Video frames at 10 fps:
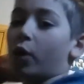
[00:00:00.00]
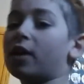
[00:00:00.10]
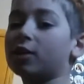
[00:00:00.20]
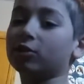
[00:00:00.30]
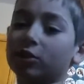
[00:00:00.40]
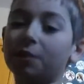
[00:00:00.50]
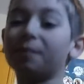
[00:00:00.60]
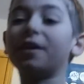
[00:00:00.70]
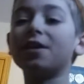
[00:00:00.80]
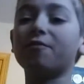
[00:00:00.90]
20 or
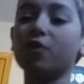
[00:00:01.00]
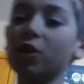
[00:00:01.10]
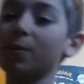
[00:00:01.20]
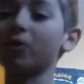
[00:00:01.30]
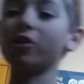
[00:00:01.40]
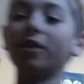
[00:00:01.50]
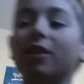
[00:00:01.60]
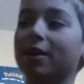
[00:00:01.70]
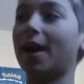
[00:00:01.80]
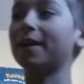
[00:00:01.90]
something if you were born
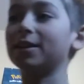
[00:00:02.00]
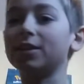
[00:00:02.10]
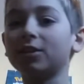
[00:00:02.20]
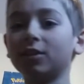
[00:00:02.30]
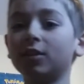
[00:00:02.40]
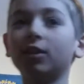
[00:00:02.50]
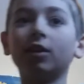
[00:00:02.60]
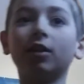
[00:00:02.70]
in the 90s.